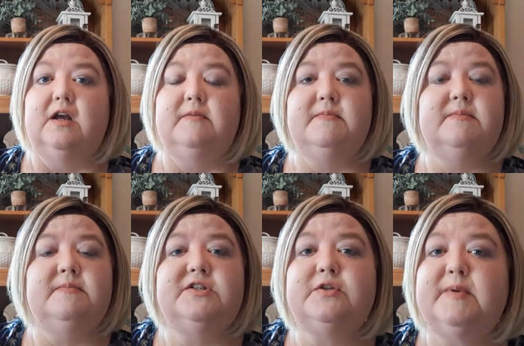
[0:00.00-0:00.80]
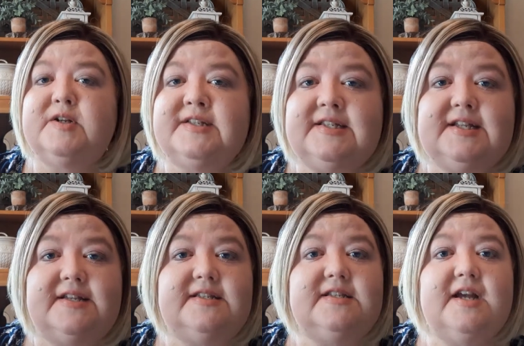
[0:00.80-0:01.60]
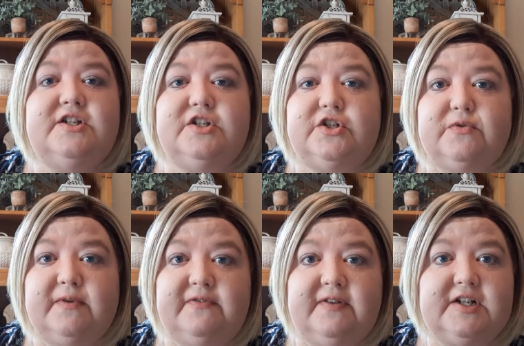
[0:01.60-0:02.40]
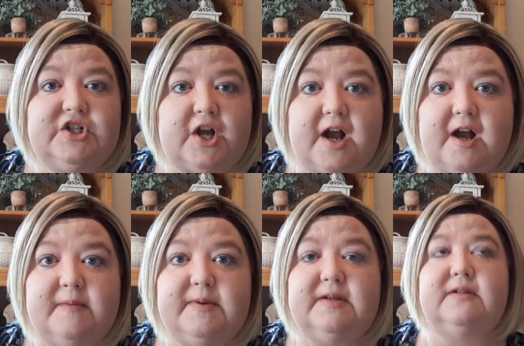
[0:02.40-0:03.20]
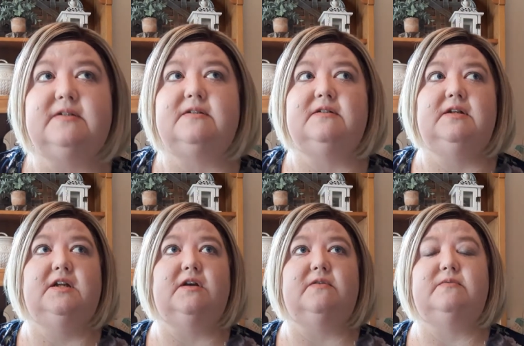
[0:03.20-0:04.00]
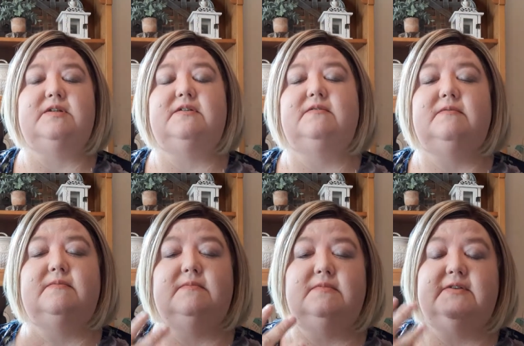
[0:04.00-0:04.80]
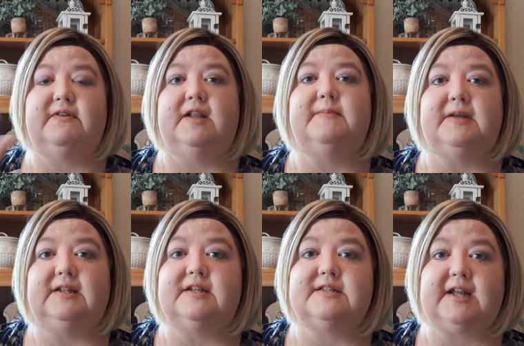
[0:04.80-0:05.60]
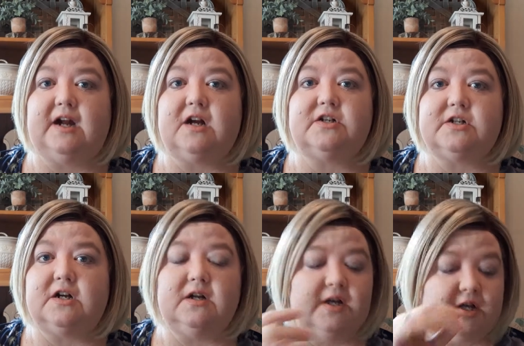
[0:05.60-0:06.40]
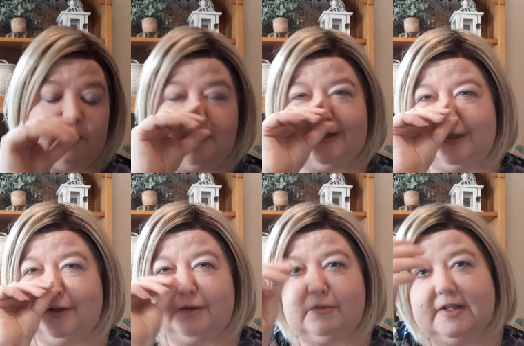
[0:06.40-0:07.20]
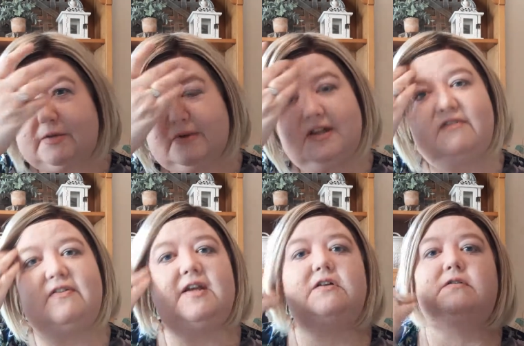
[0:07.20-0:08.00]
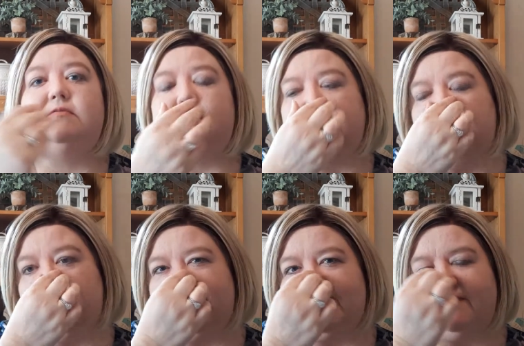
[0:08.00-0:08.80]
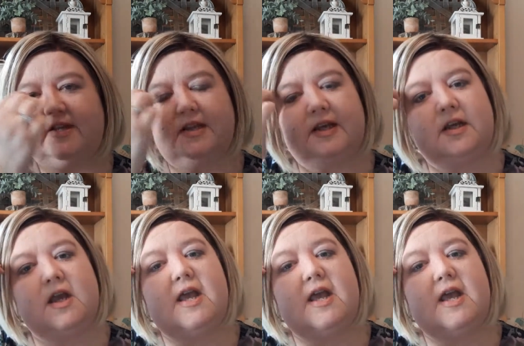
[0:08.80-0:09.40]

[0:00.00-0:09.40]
Mr. Bernsen does such a terrific job, you know, developing this character. You can really, really feel, you know, what he's feeling.